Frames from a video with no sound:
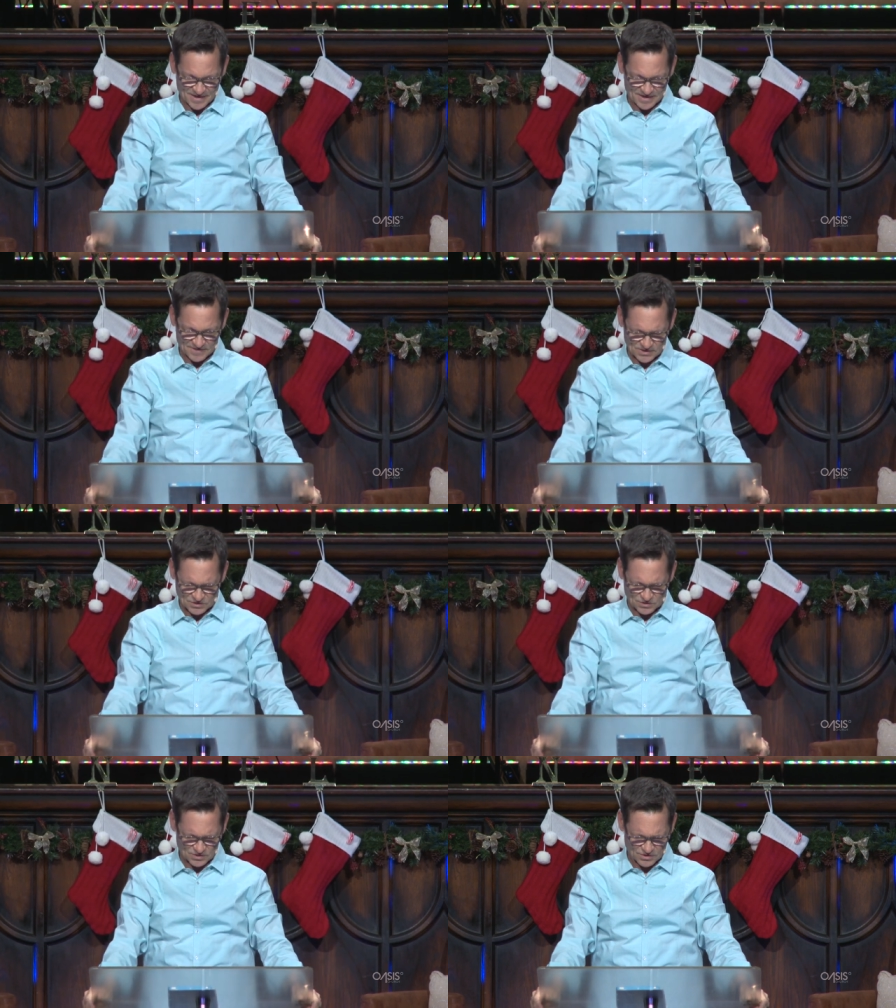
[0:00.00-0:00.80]
of
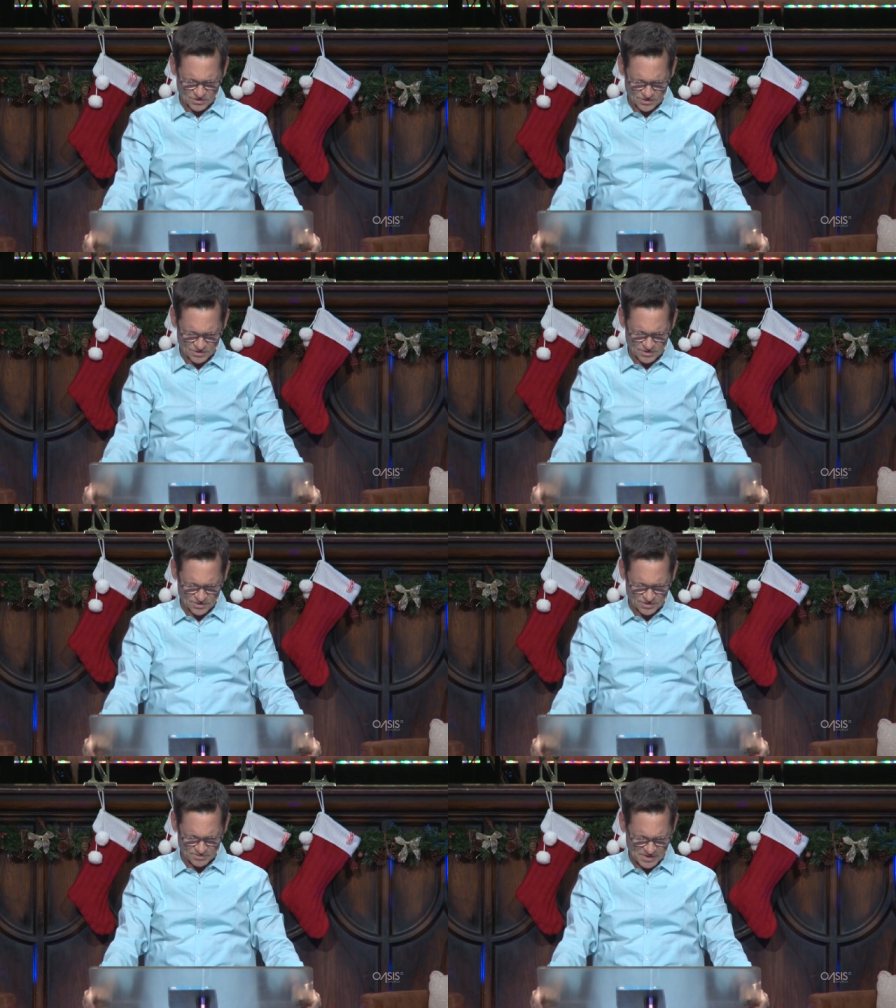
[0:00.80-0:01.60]
his
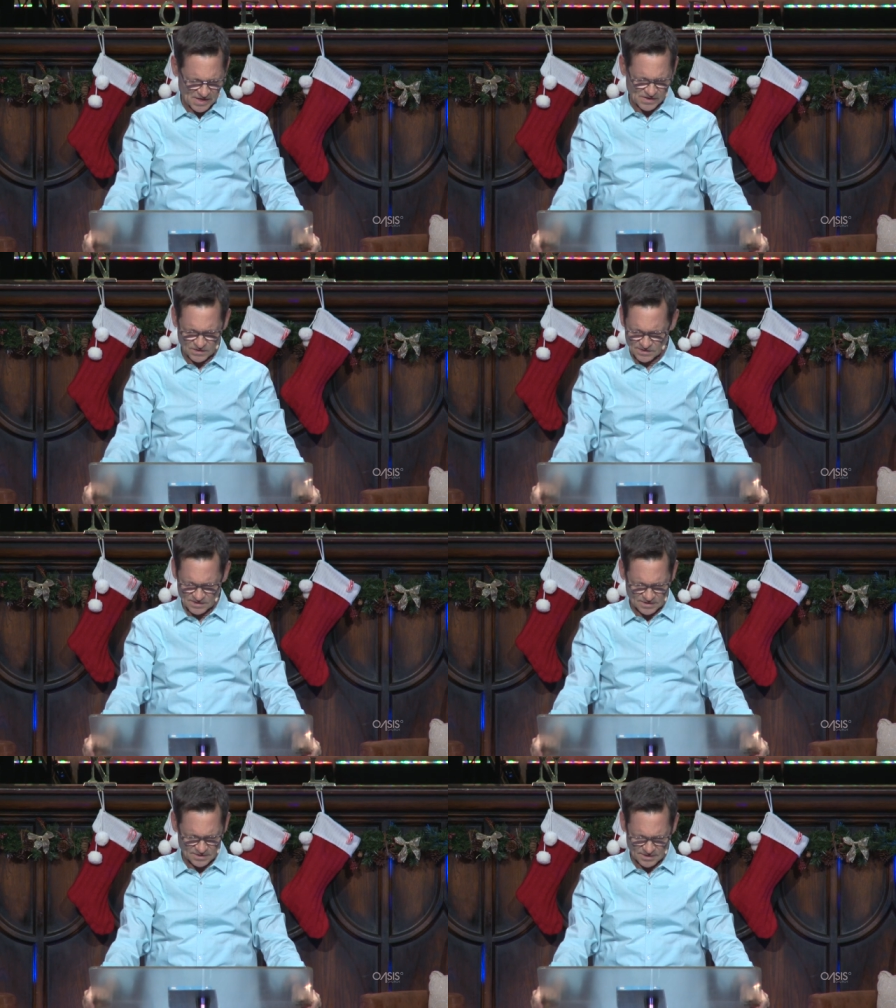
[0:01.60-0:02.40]
peace,
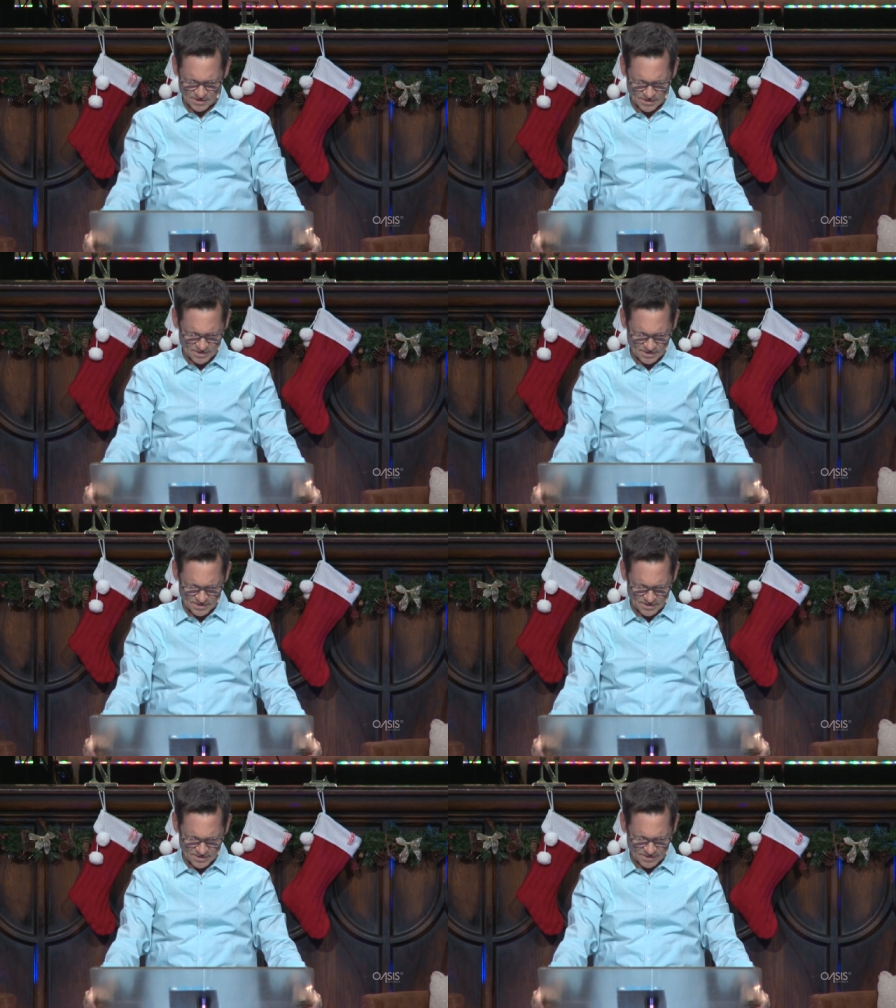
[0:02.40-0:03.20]

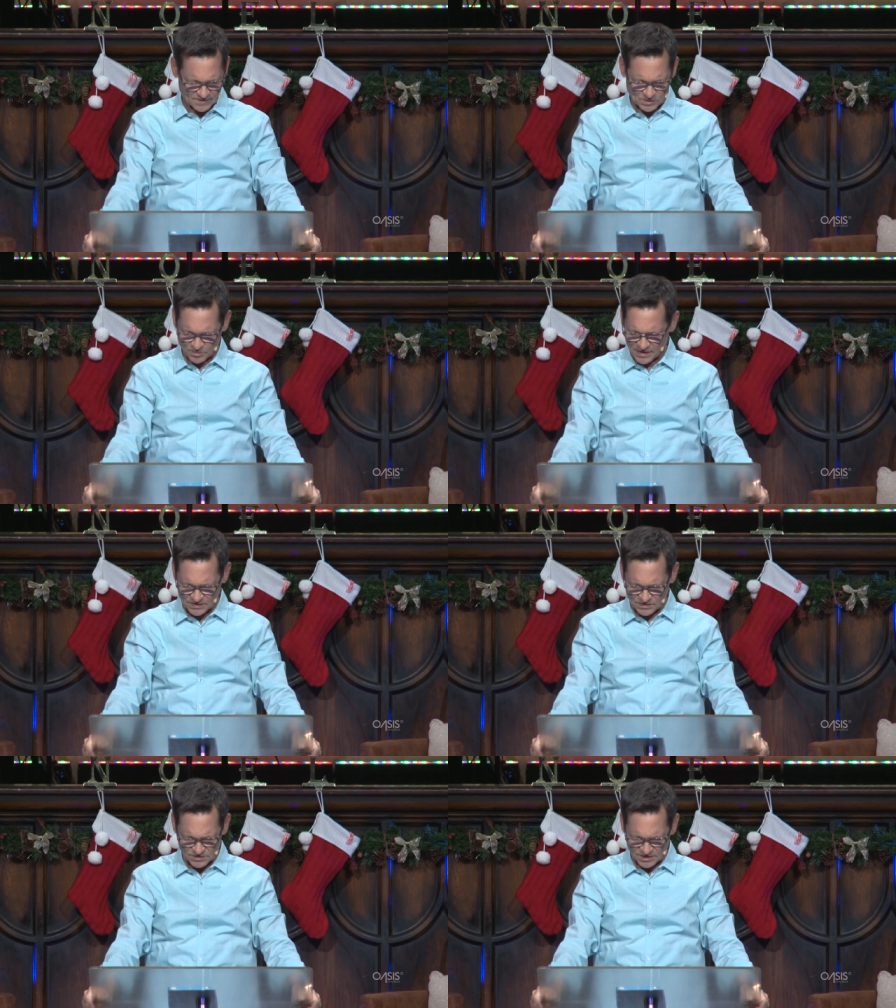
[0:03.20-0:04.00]
of his
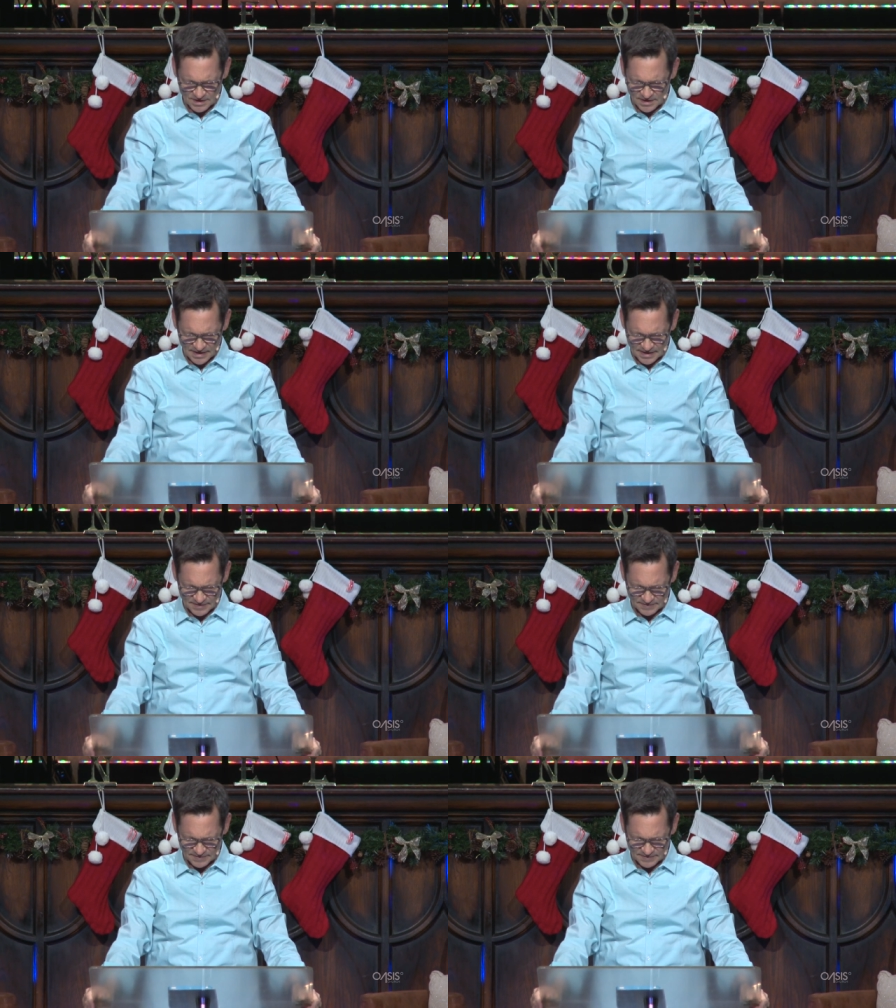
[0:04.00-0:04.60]
presence in our lives.